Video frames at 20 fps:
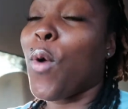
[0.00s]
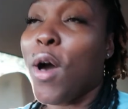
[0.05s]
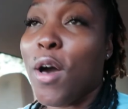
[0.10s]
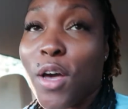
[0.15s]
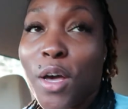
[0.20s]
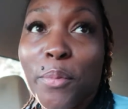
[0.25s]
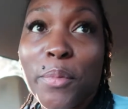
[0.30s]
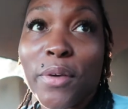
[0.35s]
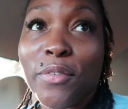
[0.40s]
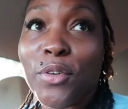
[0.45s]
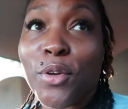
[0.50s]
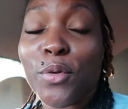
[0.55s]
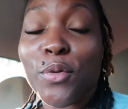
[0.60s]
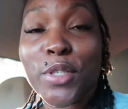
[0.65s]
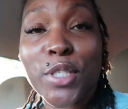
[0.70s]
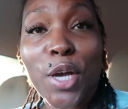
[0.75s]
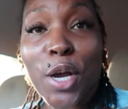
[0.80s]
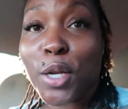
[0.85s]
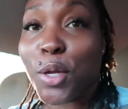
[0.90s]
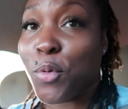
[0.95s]
welcome. If you're
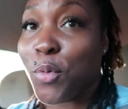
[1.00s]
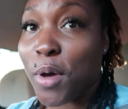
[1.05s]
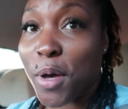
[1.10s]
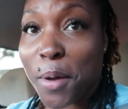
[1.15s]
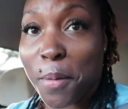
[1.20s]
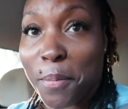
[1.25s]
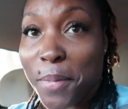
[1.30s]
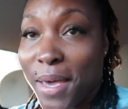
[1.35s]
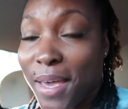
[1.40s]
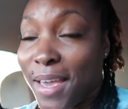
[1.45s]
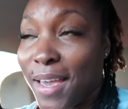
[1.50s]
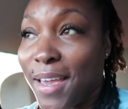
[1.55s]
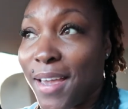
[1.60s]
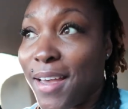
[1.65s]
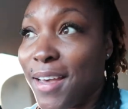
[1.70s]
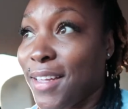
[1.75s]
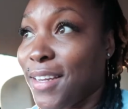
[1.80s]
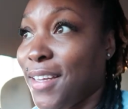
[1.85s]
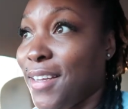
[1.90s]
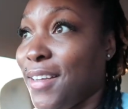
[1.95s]
returning, welcome back,
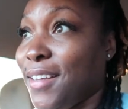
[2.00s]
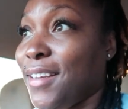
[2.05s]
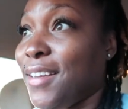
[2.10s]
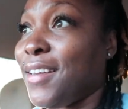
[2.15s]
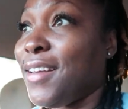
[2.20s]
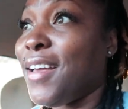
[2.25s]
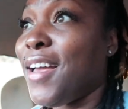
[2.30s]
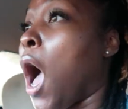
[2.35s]
honey.